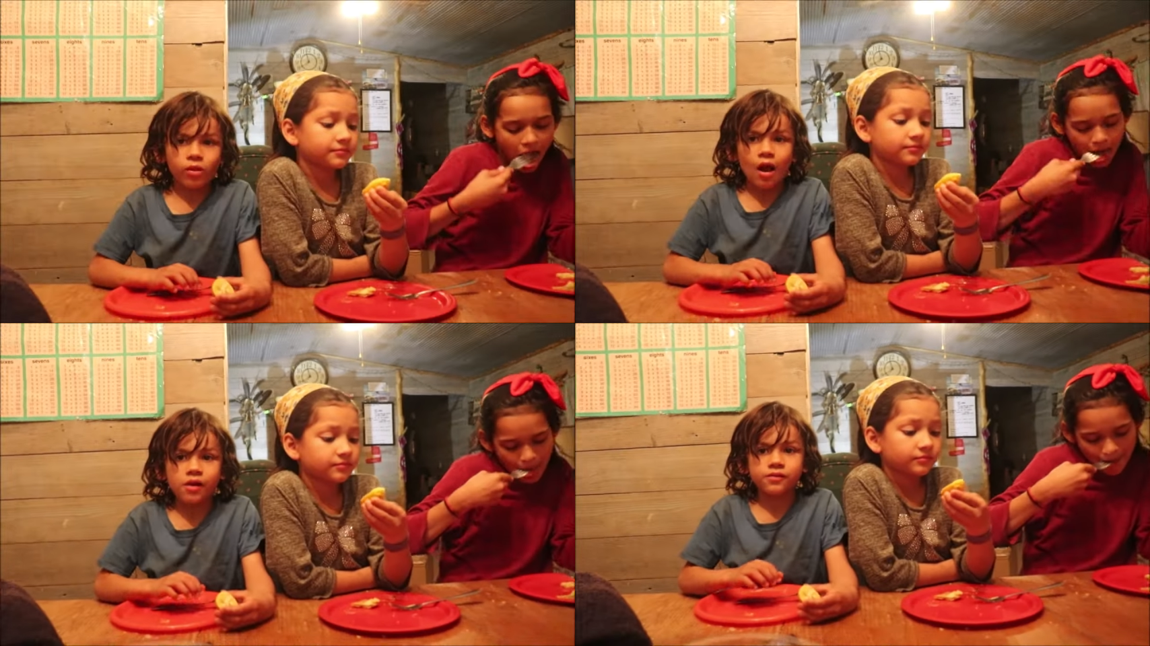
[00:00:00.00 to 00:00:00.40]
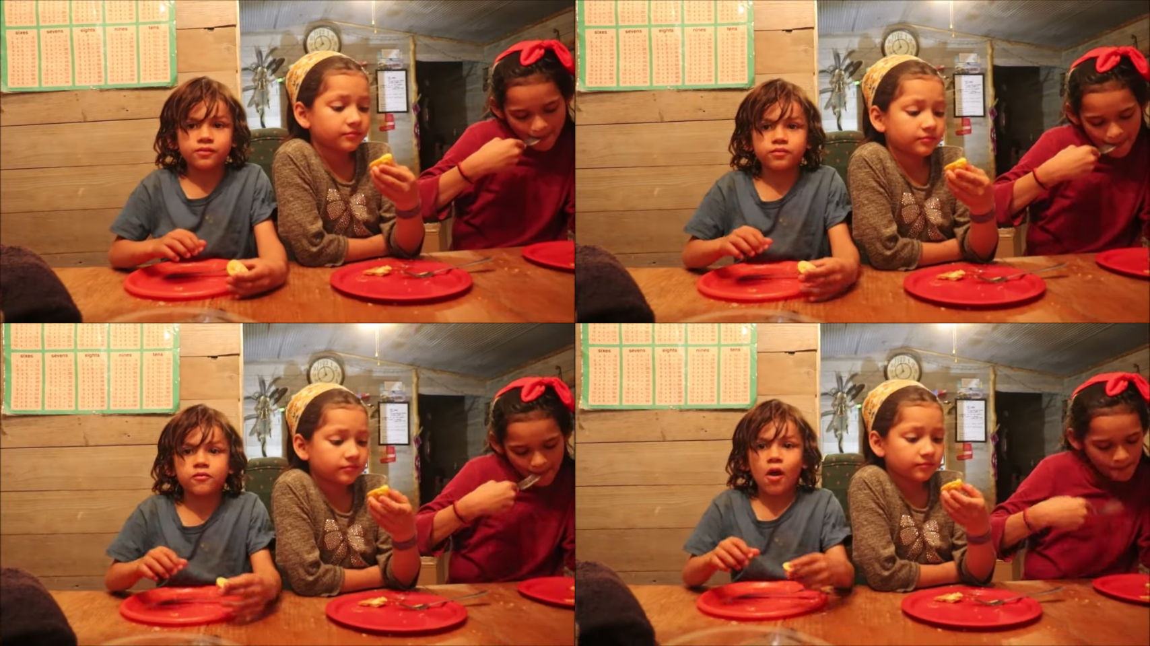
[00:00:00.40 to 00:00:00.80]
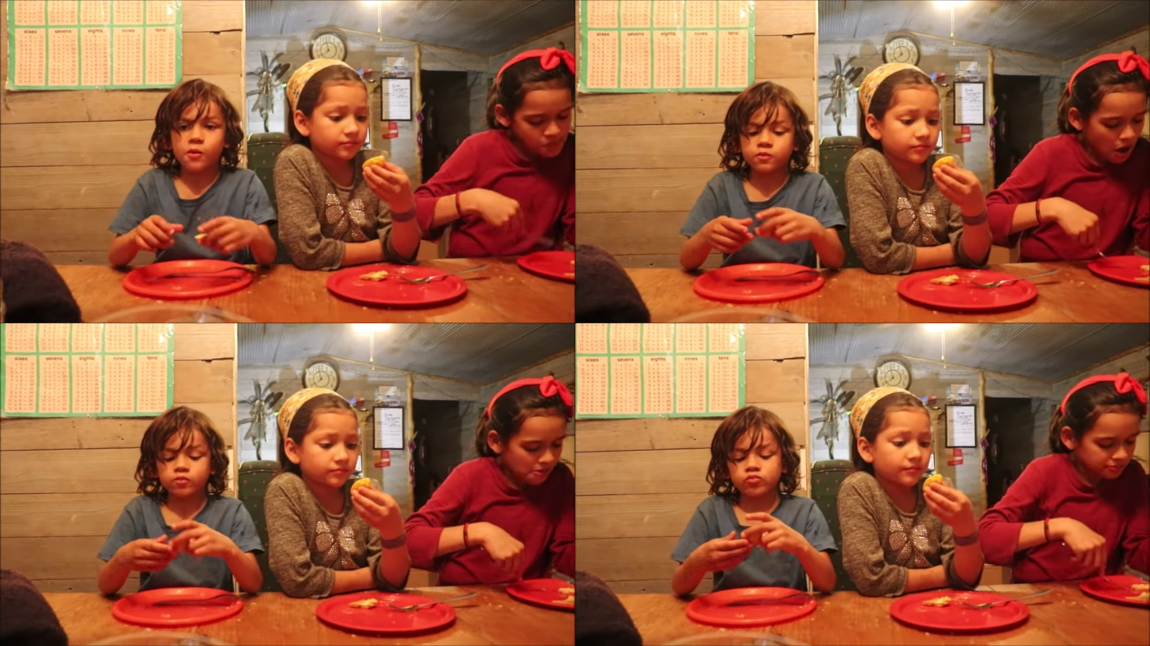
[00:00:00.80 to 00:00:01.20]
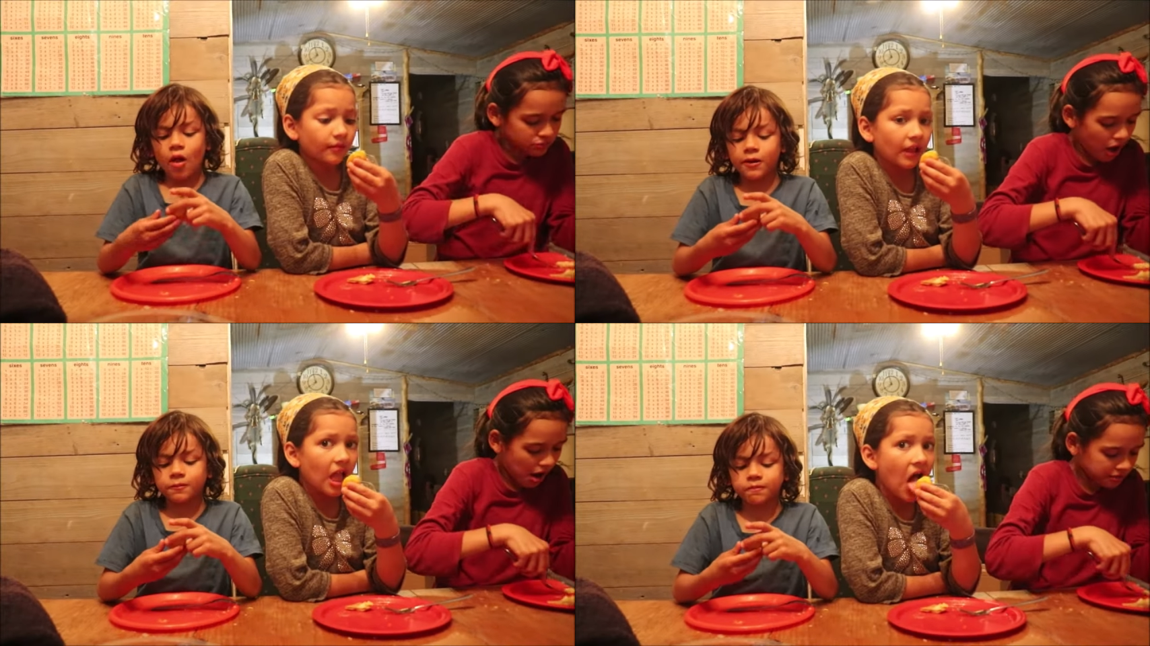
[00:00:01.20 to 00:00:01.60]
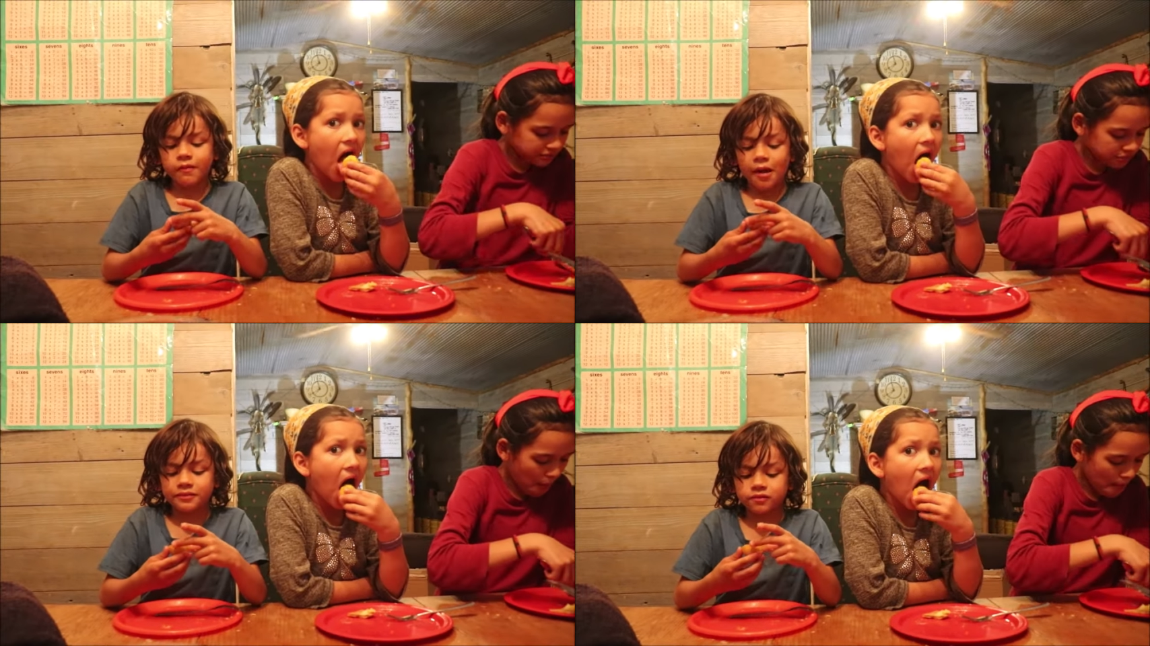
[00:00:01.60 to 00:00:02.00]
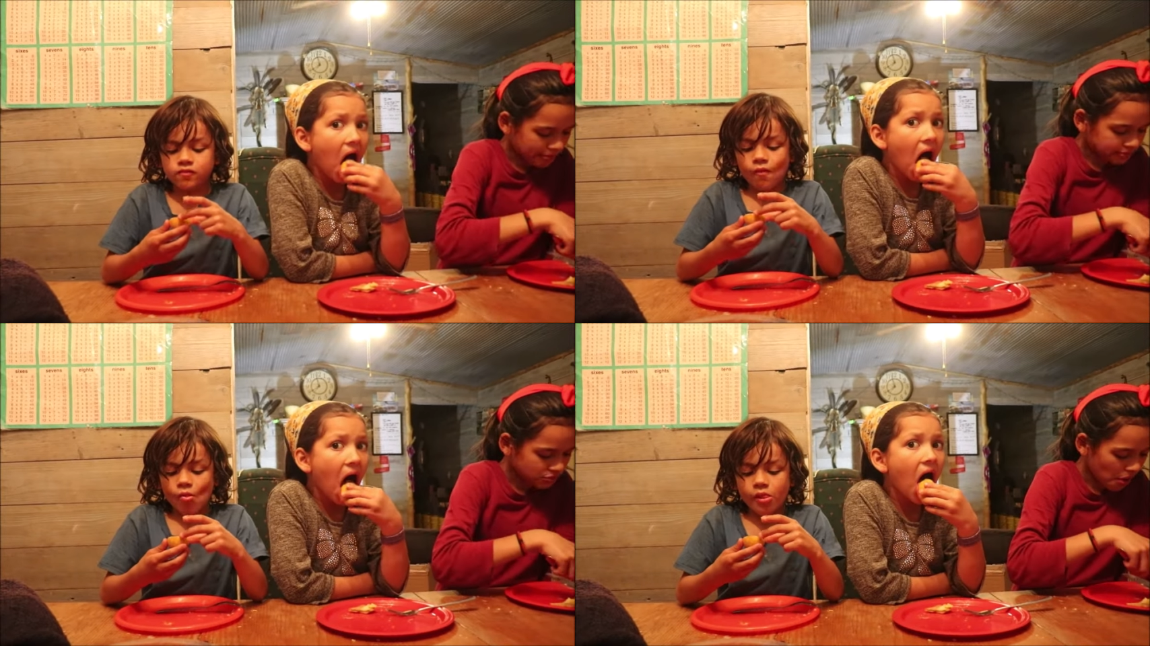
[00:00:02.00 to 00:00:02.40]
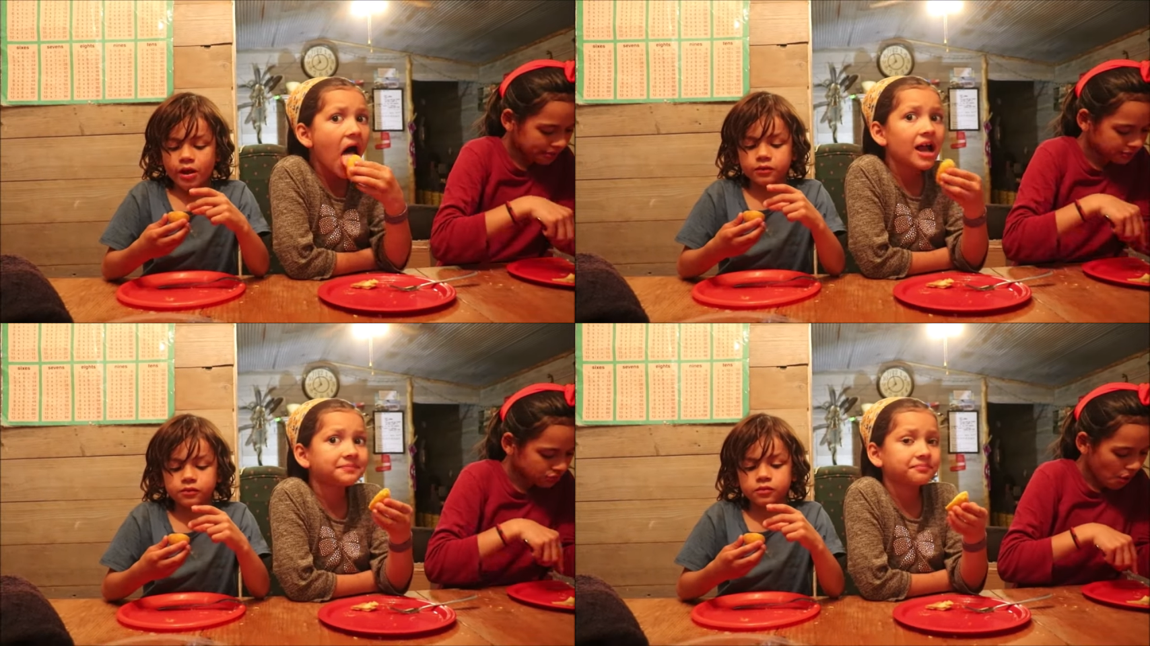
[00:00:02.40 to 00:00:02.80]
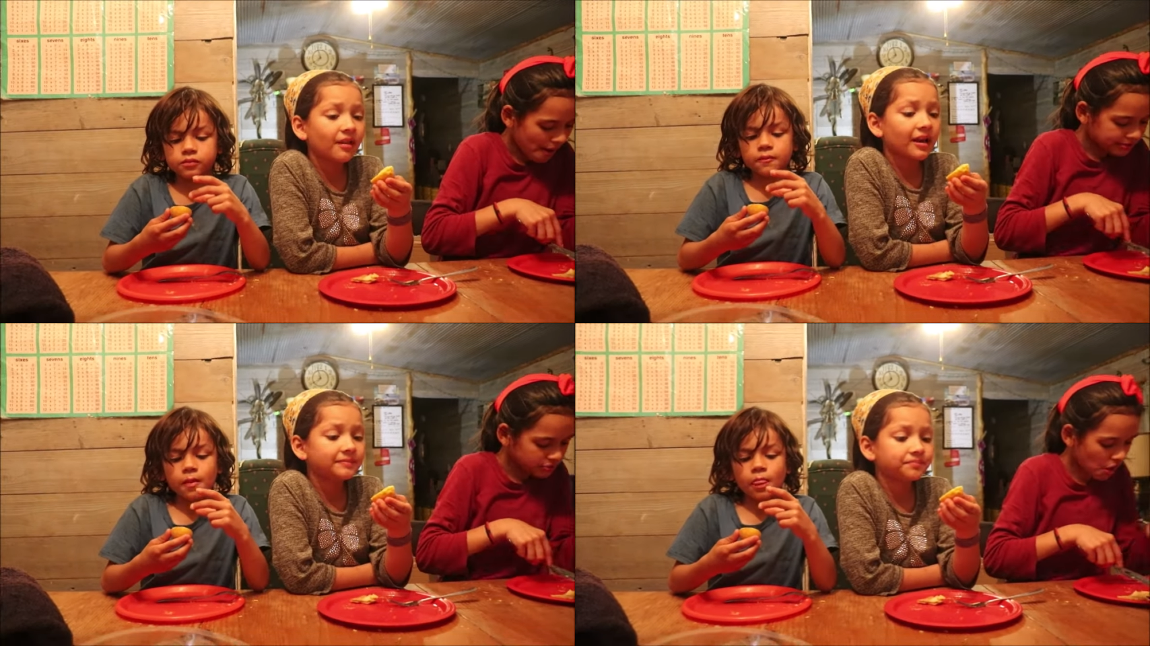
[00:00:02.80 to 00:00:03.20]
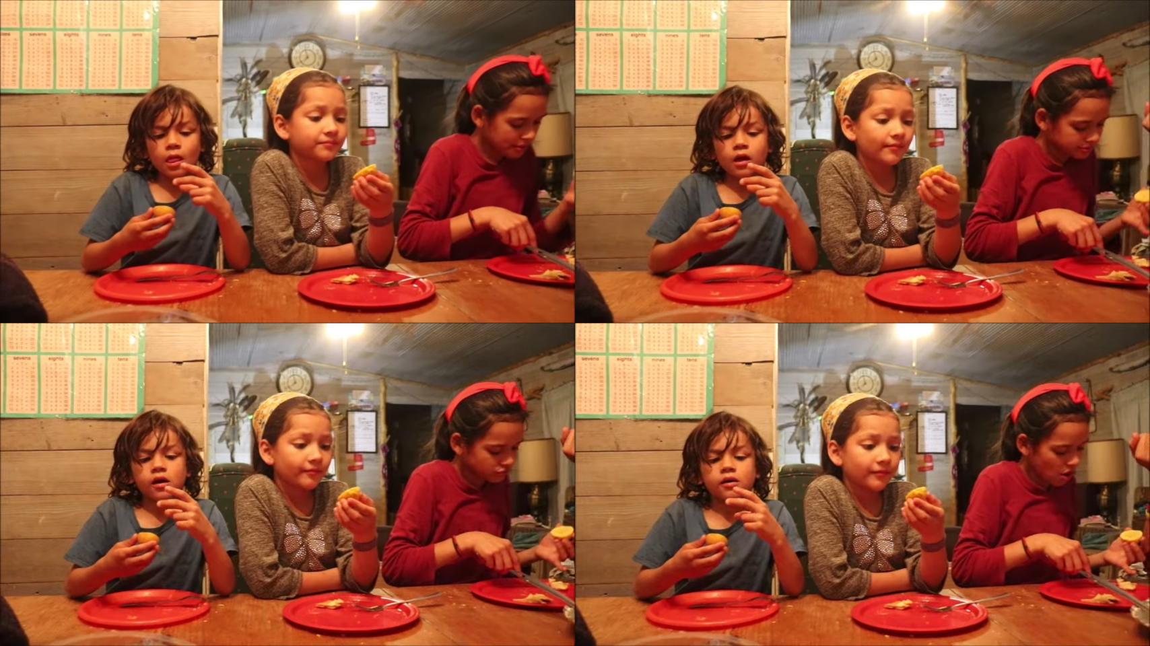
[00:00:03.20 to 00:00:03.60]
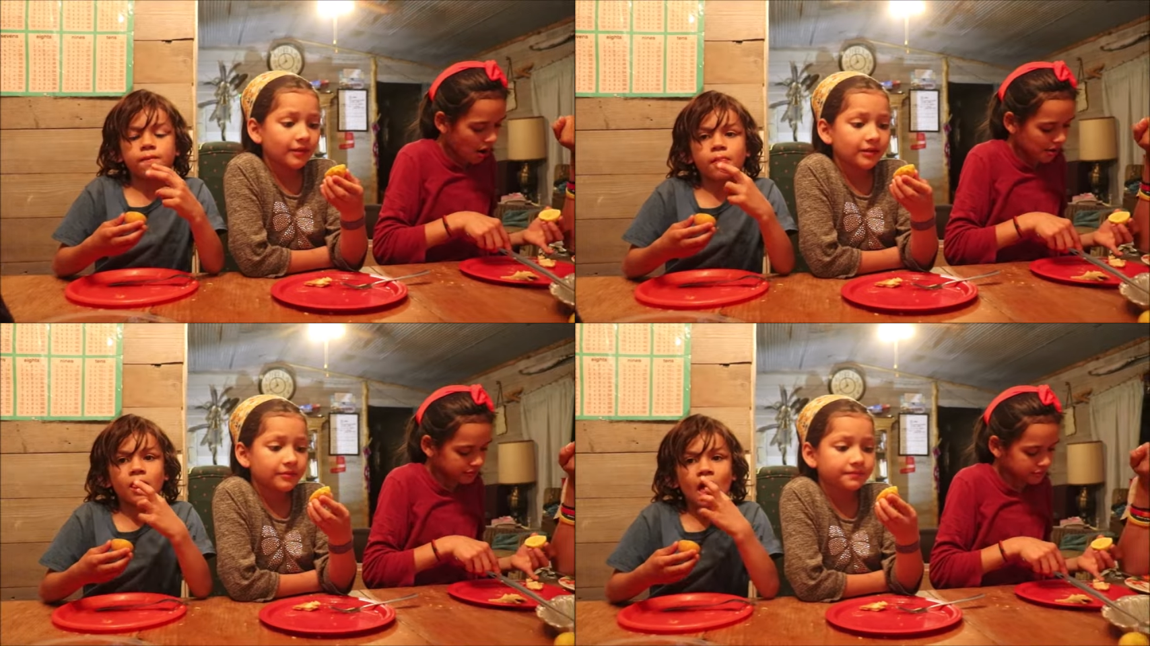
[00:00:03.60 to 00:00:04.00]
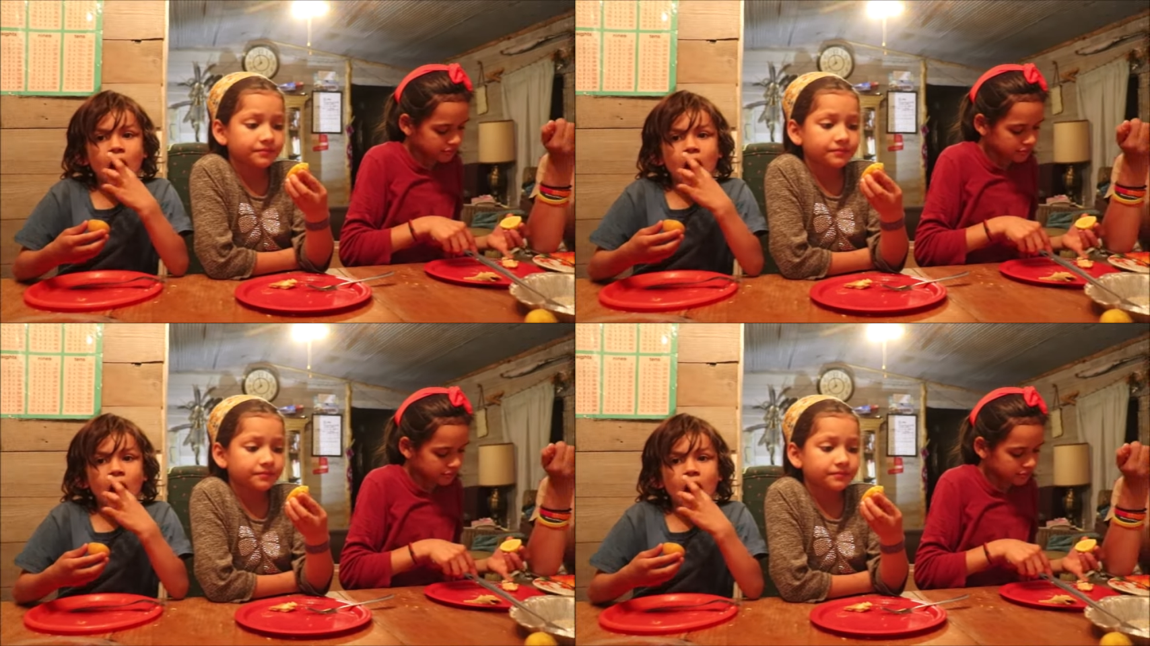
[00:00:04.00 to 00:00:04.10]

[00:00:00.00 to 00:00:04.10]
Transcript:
Speaker 1: So if something just grows naturally outside where you are, it might be the stuff you're